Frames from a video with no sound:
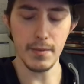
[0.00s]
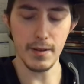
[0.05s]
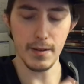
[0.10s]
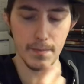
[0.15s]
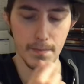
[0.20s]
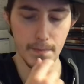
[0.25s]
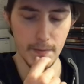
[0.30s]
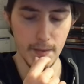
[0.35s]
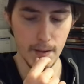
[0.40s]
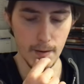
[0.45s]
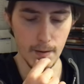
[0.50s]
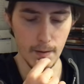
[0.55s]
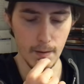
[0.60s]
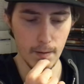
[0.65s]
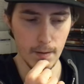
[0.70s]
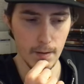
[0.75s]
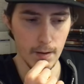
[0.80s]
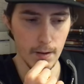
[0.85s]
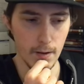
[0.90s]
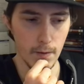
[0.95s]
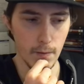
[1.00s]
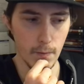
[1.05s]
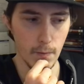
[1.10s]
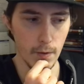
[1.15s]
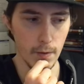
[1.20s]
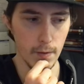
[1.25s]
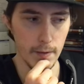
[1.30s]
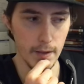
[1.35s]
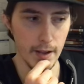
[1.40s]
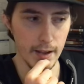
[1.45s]
But you know
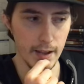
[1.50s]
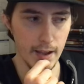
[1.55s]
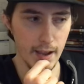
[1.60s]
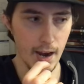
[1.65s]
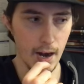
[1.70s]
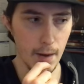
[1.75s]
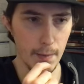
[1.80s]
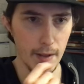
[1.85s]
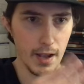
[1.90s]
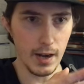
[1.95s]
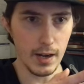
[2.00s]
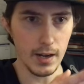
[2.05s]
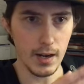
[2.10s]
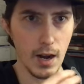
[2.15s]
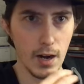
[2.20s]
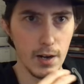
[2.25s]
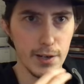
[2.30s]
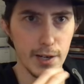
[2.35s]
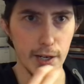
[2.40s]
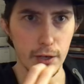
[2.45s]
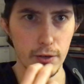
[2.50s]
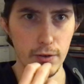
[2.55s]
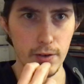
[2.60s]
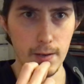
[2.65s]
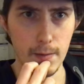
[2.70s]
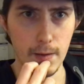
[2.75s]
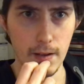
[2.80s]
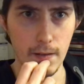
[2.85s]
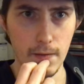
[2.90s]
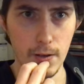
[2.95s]
with the Academy acknowledging
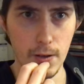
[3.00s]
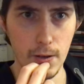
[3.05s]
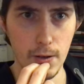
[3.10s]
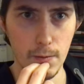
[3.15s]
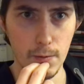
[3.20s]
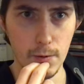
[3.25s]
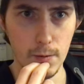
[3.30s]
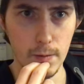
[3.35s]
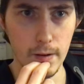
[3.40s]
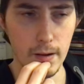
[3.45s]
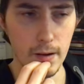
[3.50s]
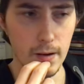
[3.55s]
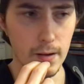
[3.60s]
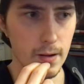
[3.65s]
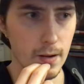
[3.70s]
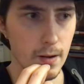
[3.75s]
streaming films, but